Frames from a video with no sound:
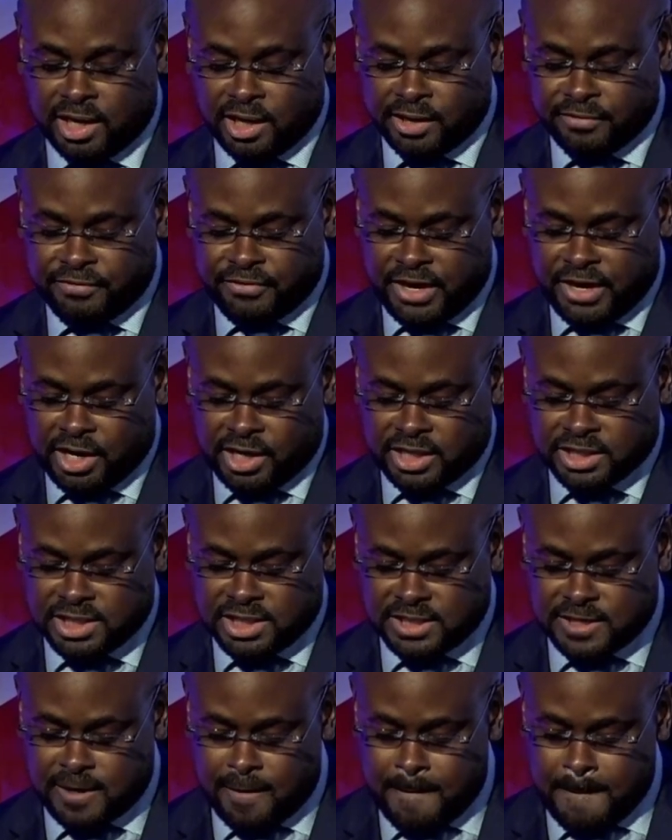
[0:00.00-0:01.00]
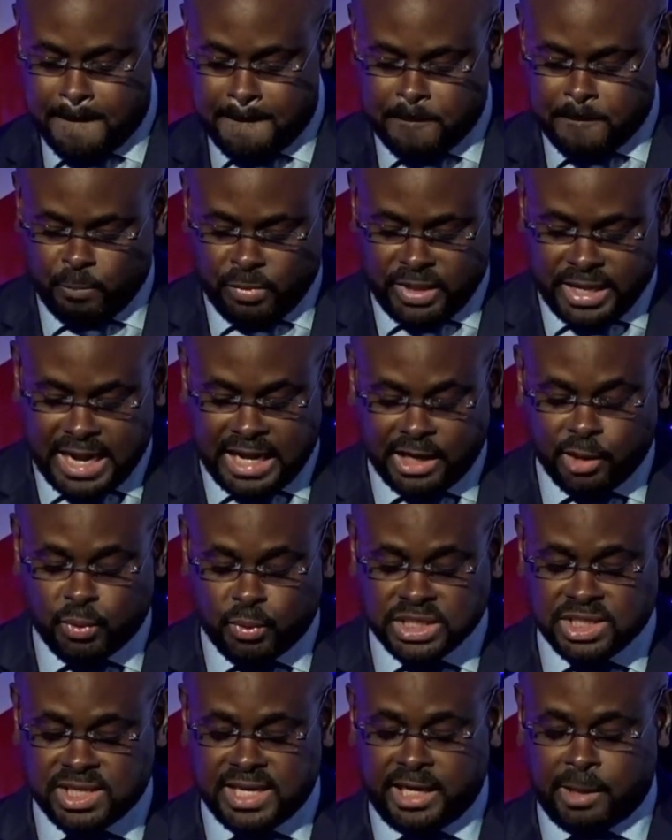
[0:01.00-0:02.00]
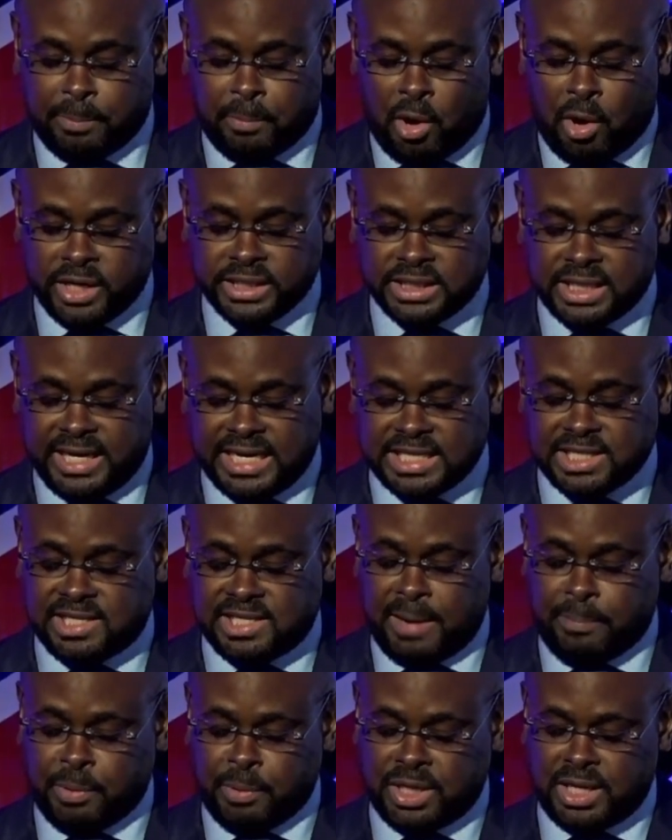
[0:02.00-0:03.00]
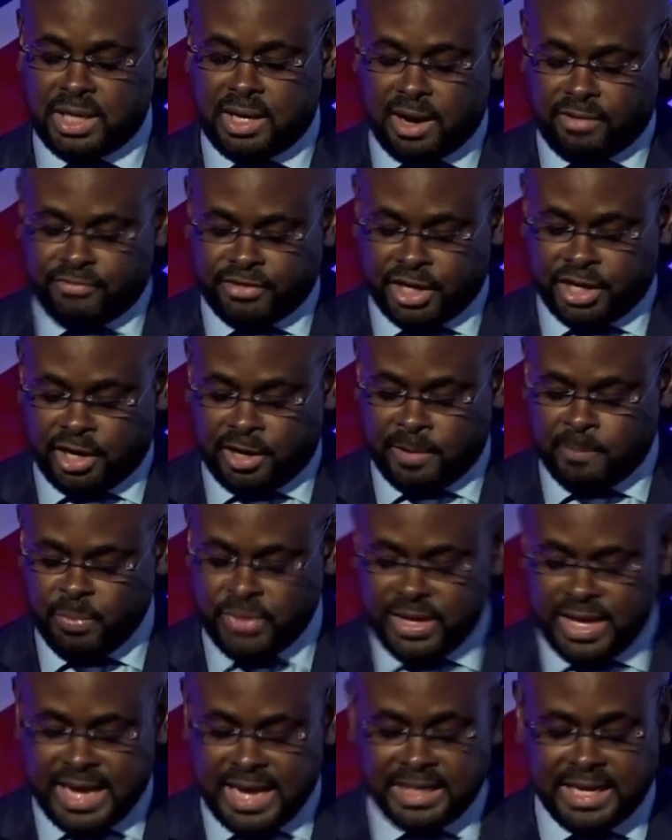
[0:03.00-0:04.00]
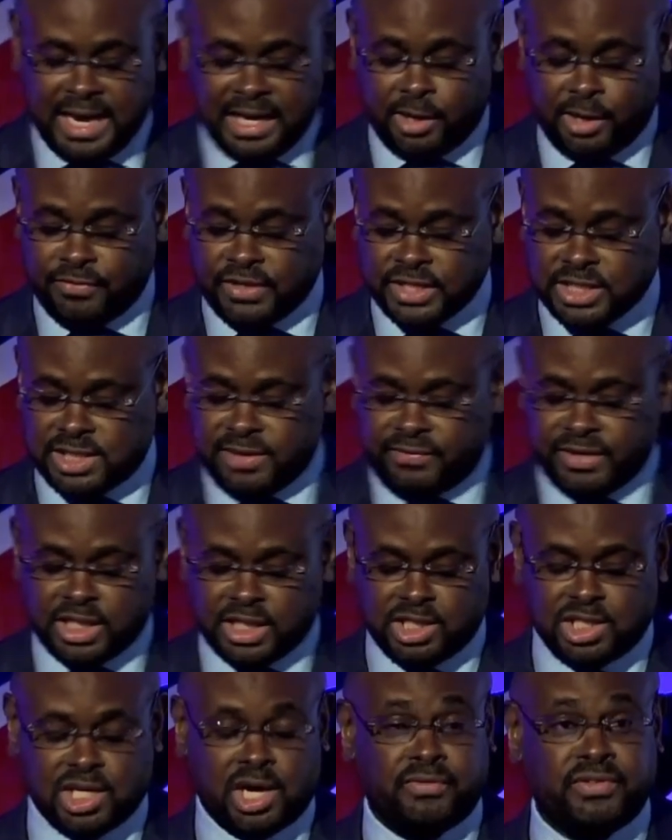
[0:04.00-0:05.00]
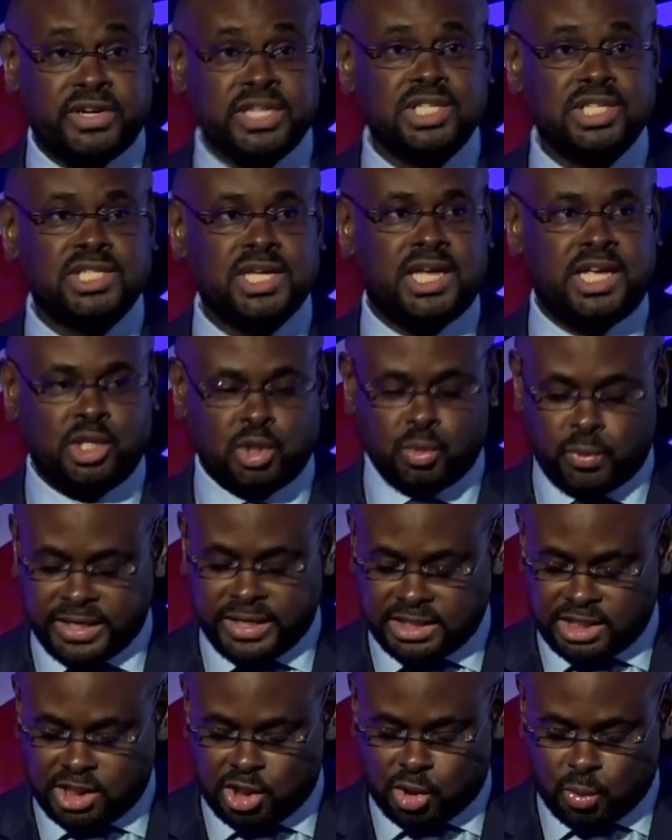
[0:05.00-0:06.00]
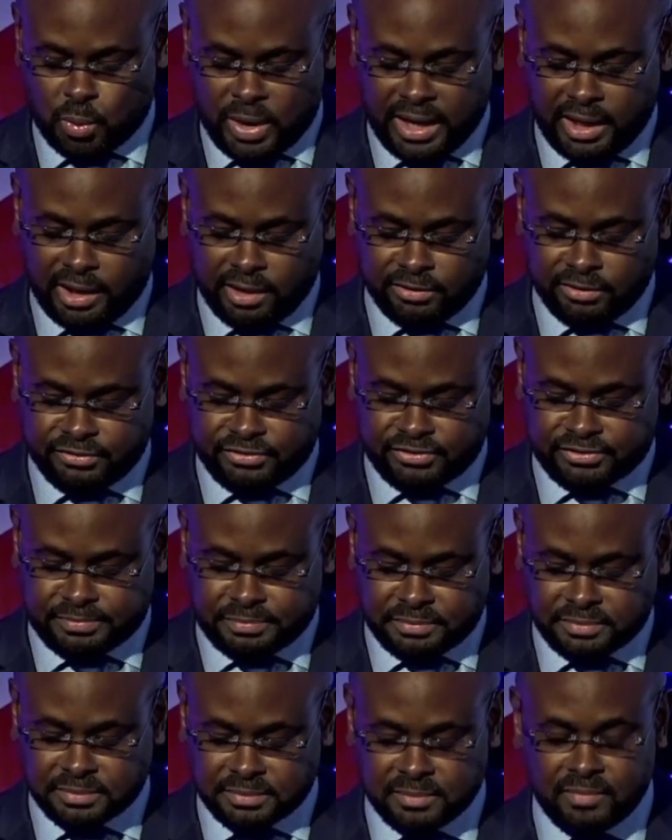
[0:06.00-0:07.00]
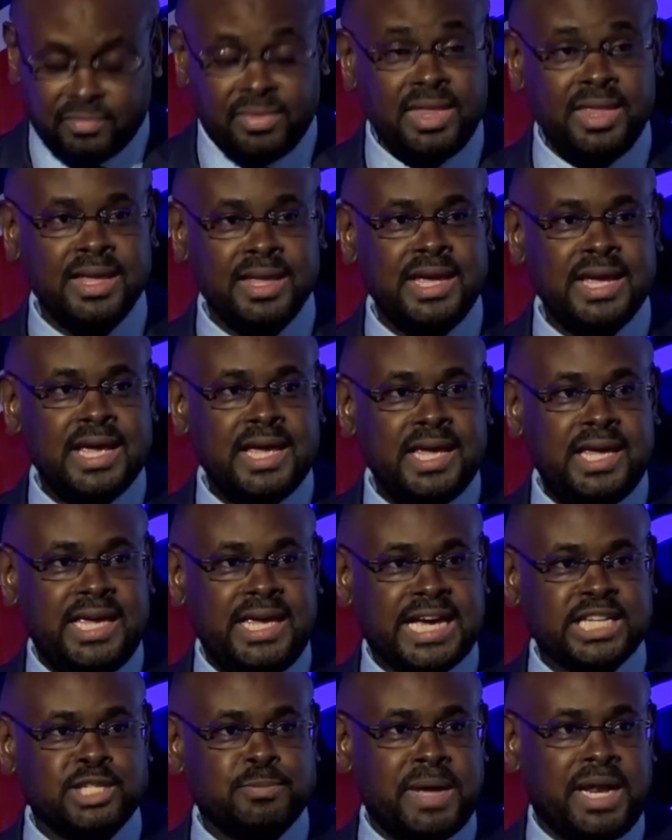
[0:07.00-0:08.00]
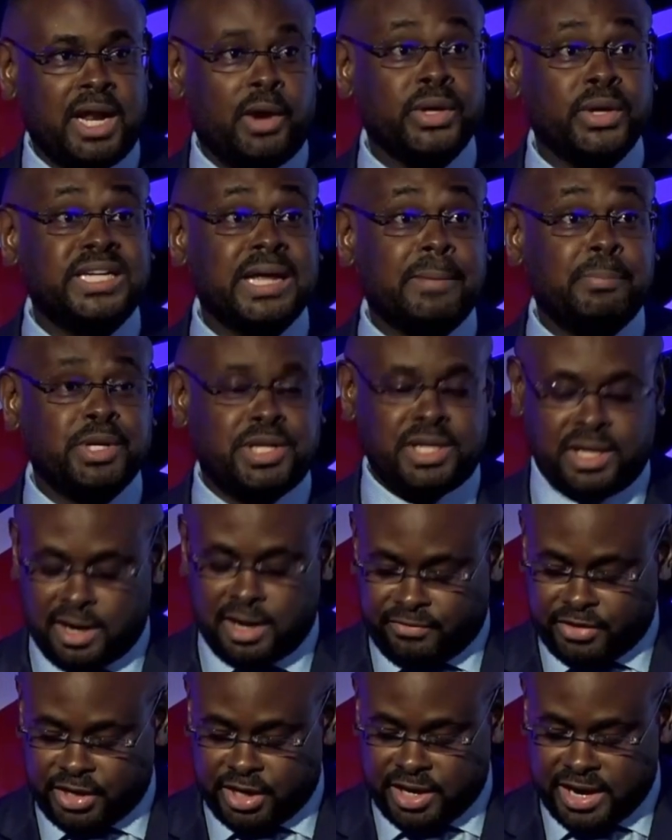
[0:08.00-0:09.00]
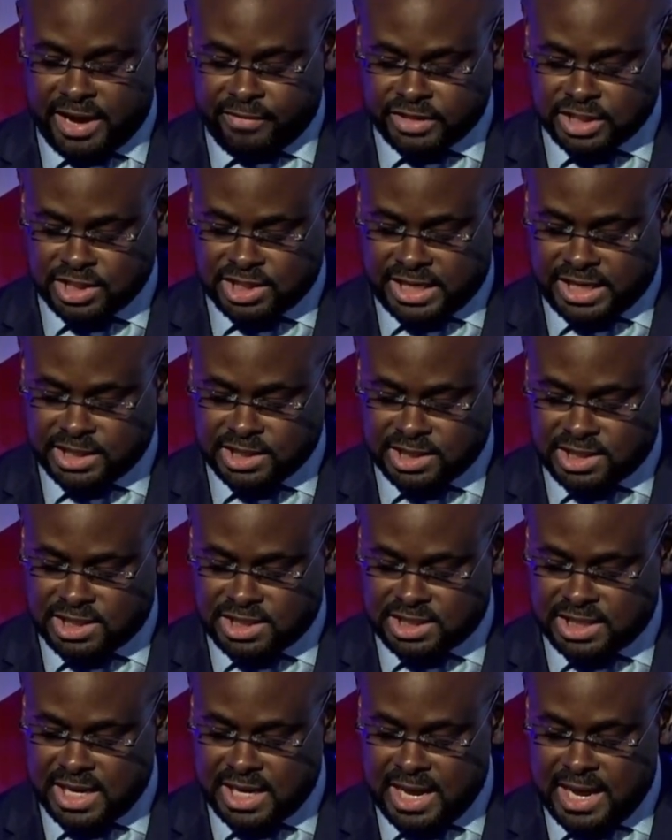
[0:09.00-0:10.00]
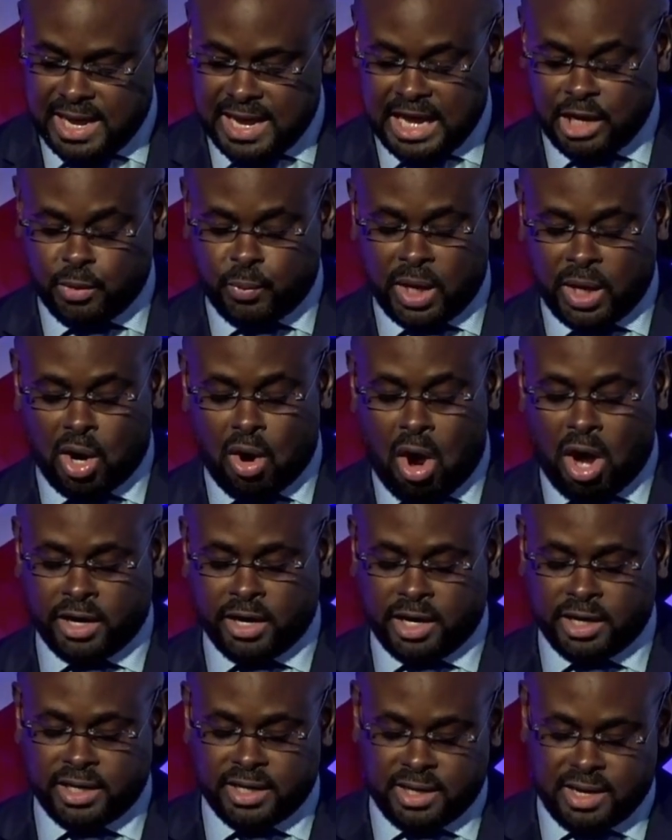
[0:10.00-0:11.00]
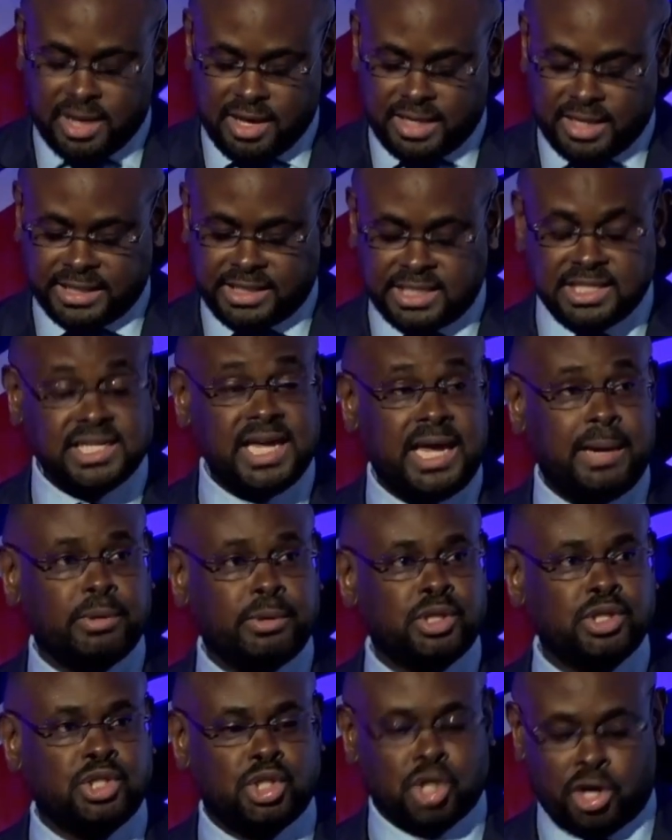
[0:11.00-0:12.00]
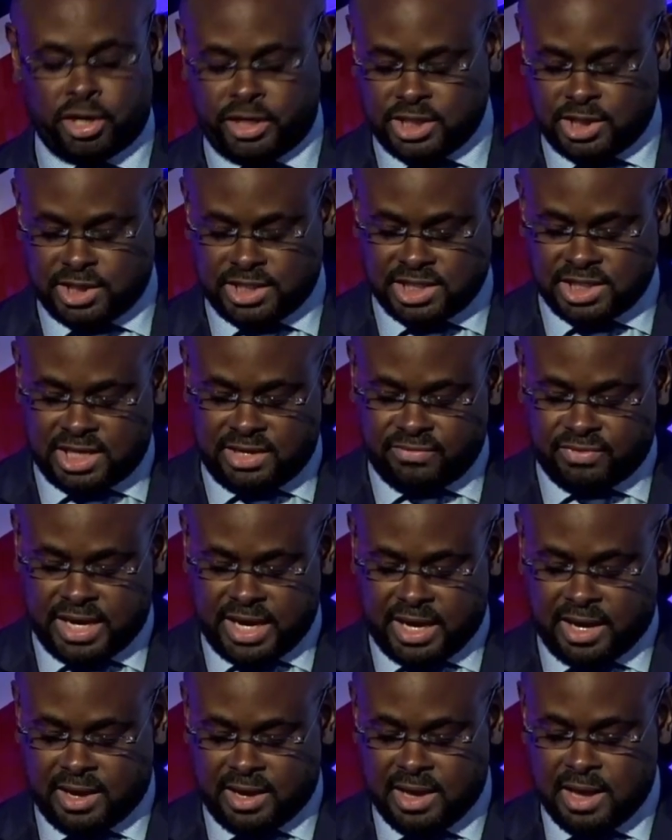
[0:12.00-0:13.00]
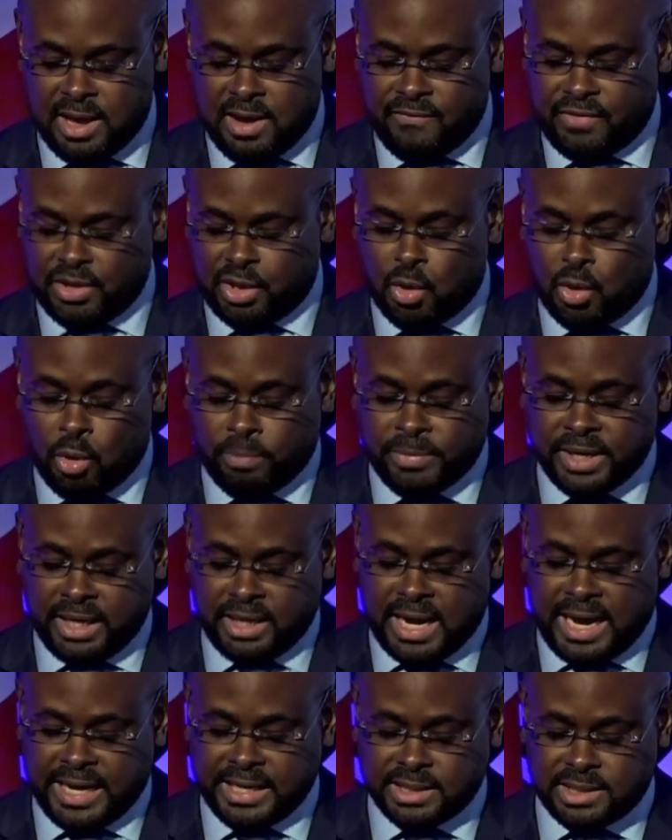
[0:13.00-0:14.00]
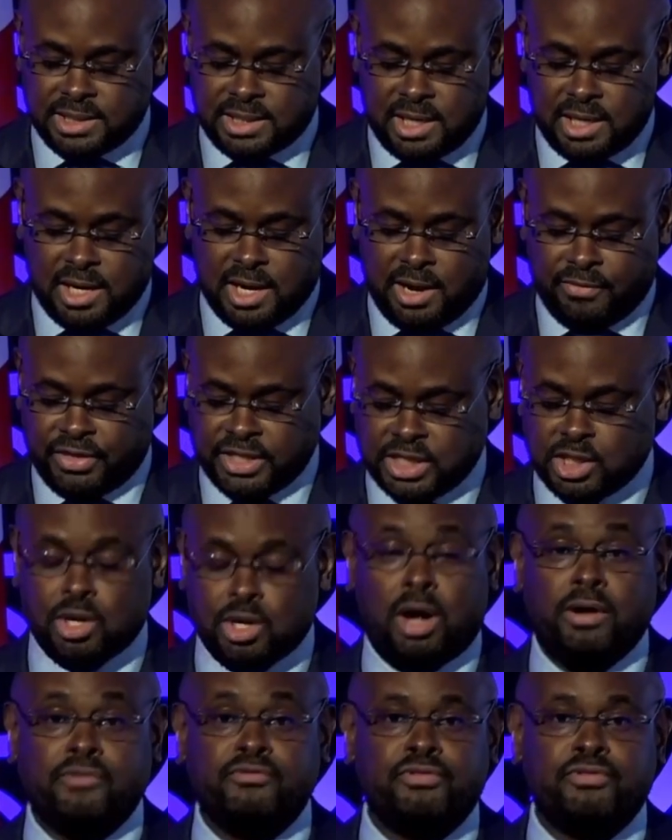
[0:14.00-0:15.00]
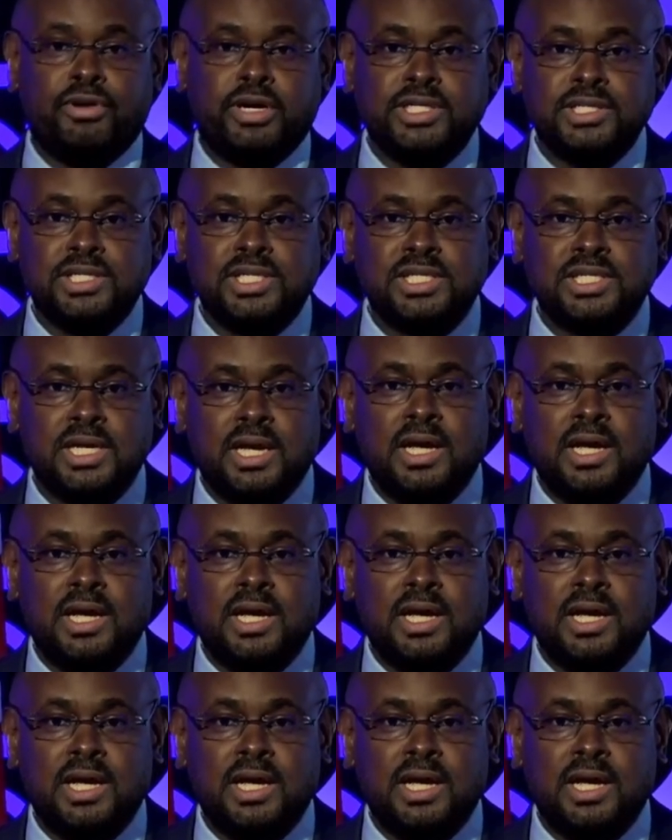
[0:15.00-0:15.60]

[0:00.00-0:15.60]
Affairs, and was then appointed as Deputy Governor and Head of the Civil Service in 2012. He has been our Deputy Governor ever since, and we are honored that he's able to join us this evening for the opening night of this conference.